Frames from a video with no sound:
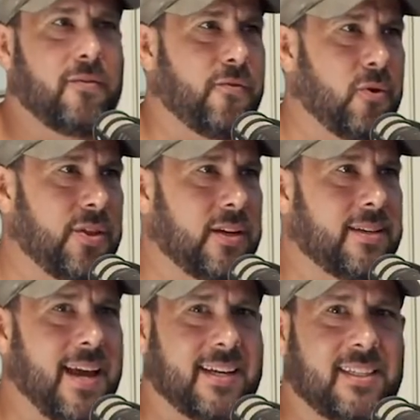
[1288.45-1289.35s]
For the
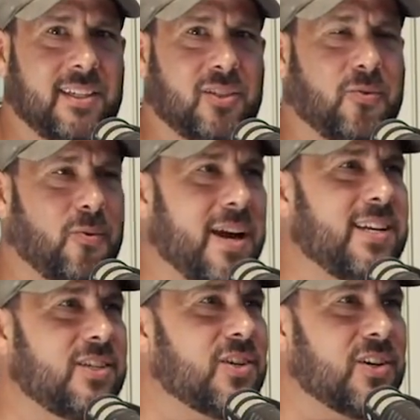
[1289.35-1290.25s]
Texas
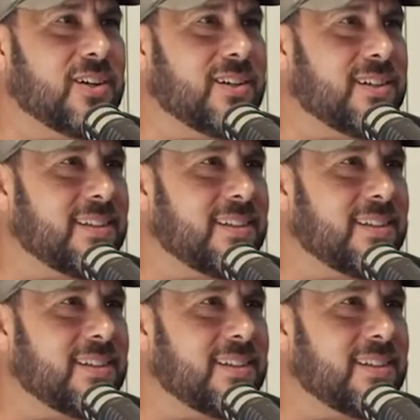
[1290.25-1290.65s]
Rangers.